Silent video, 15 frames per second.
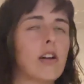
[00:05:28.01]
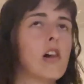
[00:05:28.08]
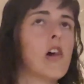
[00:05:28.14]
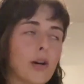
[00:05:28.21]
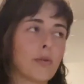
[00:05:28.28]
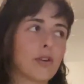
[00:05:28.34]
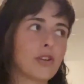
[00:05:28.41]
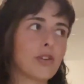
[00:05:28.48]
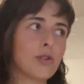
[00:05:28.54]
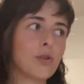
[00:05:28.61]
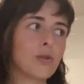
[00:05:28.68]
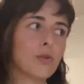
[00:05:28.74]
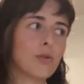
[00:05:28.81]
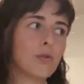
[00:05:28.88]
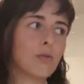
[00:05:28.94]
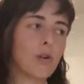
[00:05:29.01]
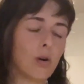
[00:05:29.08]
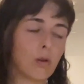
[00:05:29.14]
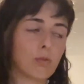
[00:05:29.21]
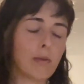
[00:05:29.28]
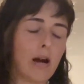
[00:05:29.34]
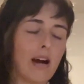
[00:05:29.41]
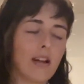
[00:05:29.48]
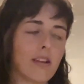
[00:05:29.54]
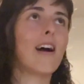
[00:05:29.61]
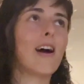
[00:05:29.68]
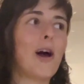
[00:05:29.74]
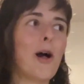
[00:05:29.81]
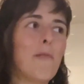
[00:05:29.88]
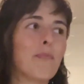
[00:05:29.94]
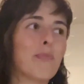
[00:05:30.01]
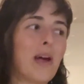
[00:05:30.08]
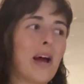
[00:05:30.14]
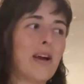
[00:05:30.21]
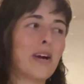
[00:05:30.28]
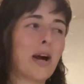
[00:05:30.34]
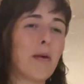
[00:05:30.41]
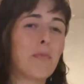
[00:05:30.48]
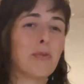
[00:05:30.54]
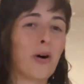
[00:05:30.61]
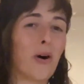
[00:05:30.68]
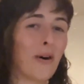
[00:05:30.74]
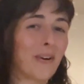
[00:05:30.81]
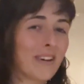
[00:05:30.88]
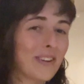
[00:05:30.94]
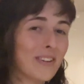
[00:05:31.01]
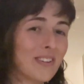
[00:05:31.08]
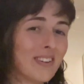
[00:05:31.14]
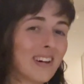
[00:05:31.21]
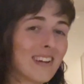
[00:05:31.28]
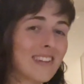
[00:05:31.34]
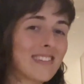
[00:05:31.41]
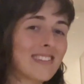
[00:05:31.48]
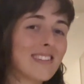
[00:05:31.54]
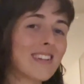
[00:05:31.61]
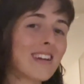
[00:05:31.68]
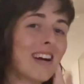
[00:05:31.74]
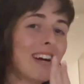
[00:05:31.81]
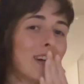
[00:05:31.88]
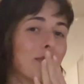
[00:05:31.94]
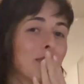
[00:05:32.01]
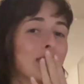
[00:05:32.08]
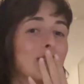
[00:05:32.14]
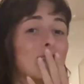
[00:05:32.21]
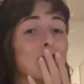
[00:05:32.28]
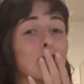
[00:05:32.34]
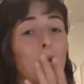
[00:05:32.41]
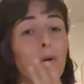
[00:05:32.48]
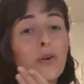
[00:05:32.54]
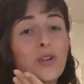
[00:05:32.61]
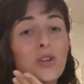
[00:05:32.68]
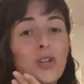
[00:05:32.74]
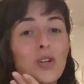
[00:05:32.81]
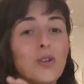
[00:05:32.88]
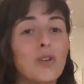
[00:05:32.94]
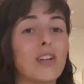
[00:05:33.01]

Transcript: There were two old men and they kept talking to us and it was so cute.